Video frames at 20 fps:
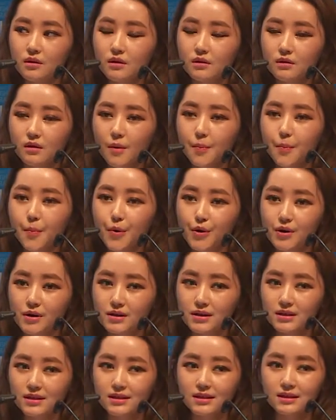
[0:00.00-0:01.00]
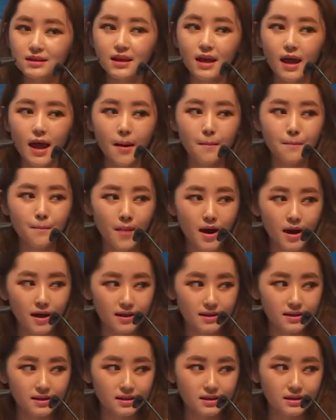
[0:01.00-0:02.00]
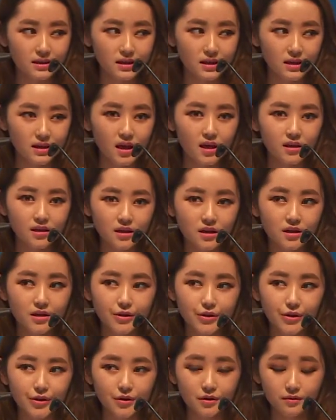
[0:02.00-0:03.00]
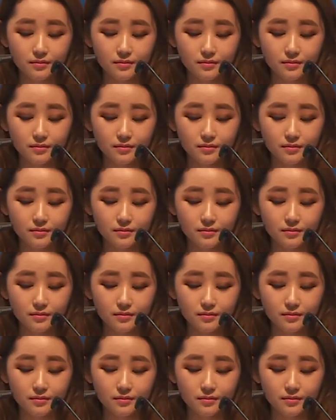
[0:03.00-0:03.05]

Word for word: the birds and mice can hear you